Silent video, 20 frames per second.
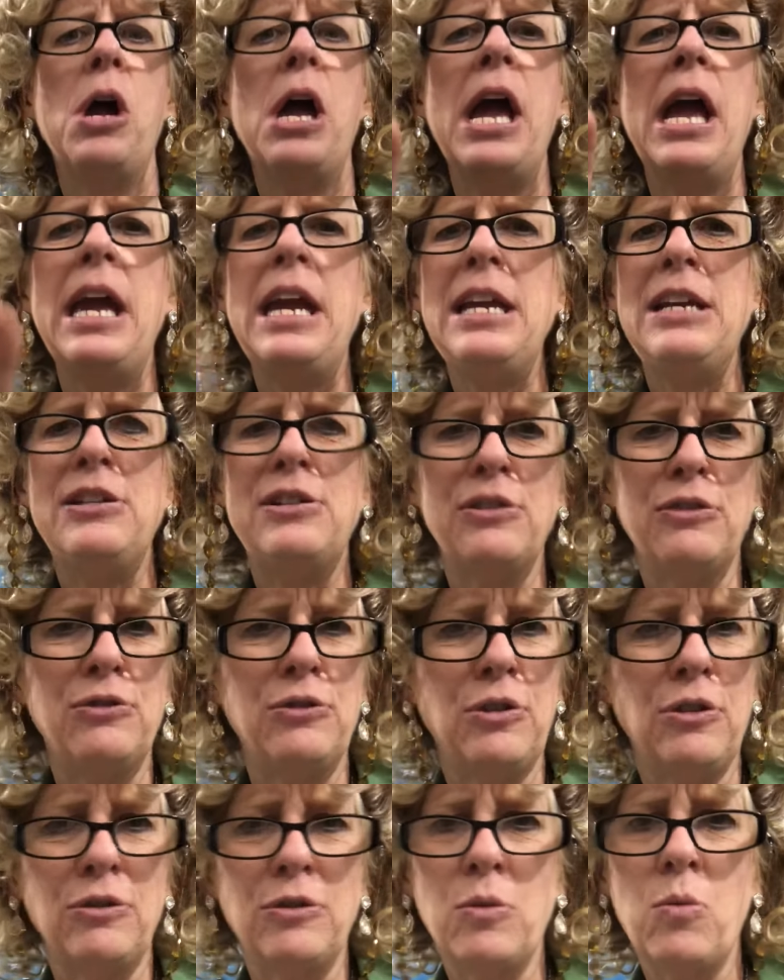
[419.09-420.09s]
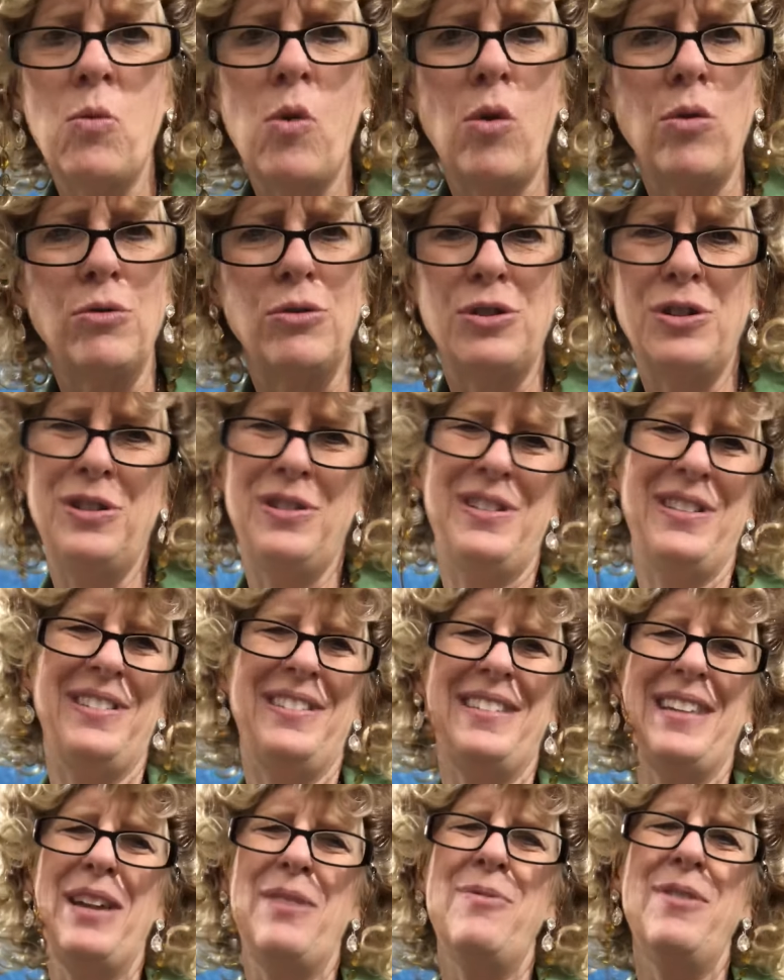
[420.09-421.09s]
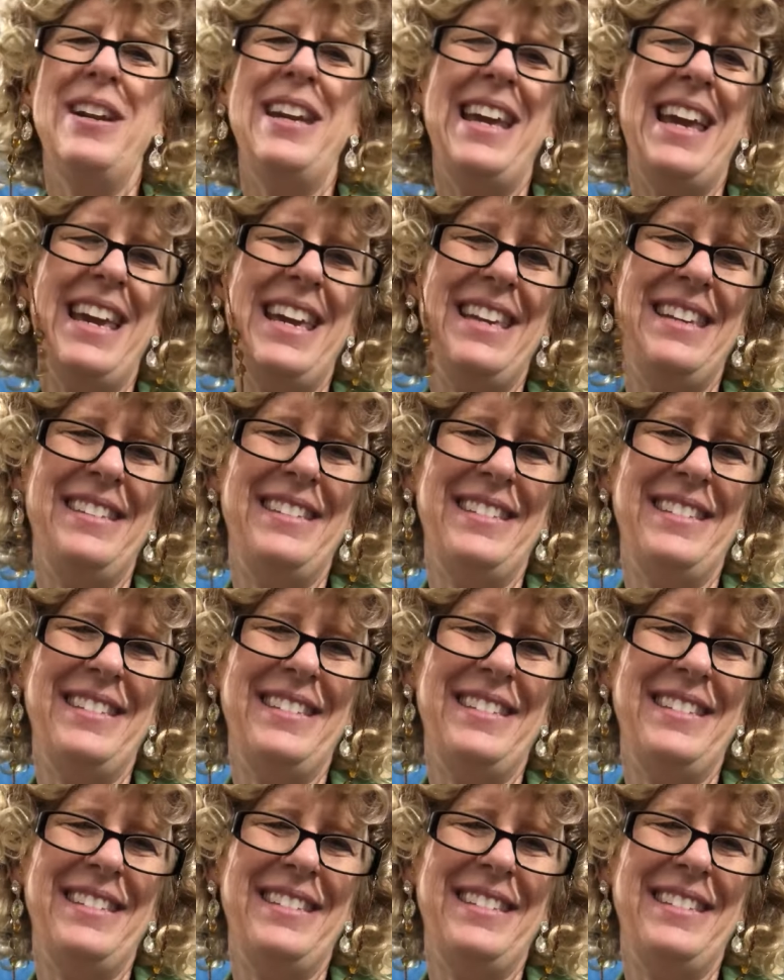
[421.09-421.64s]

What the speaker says: He just doesn't want you to see what he